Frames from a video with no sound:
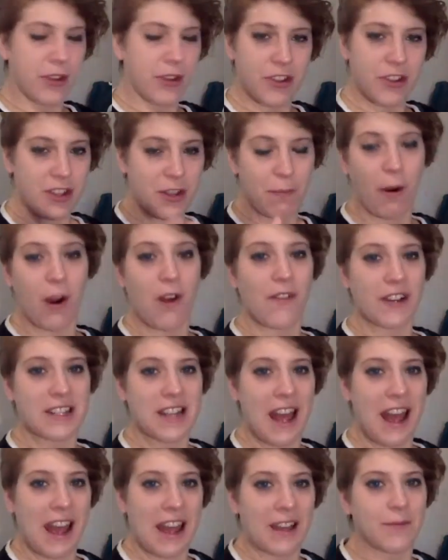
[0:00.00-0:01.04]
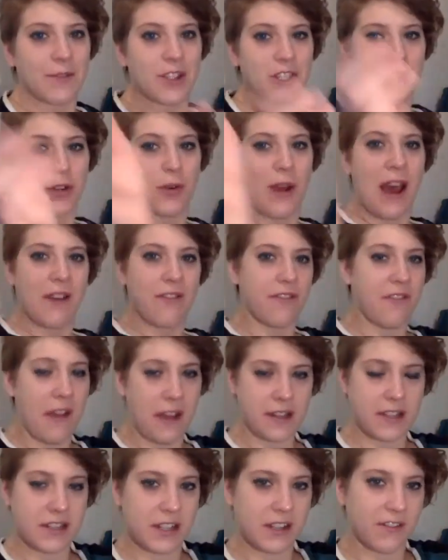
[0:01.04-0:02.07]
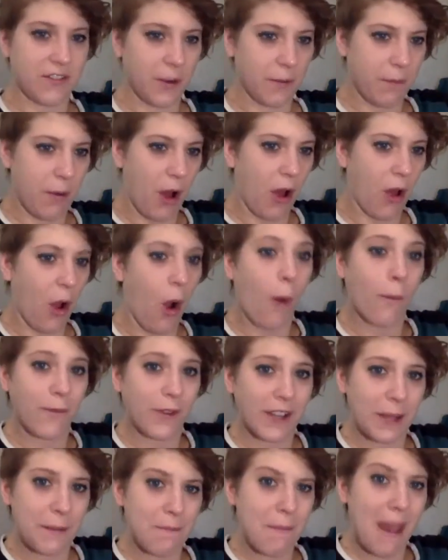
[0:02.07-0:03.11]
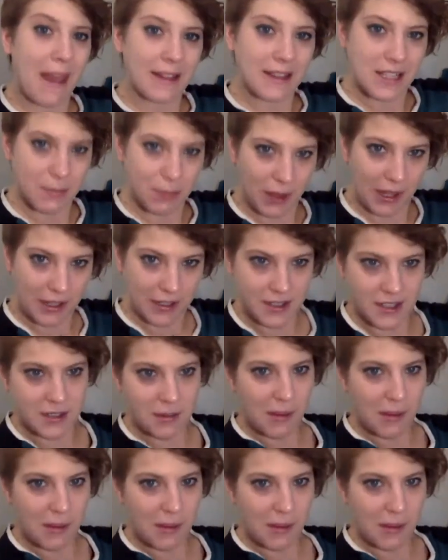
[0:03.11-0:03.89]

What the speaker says: So this is the perfect day to have fantasy football hopefully mansplained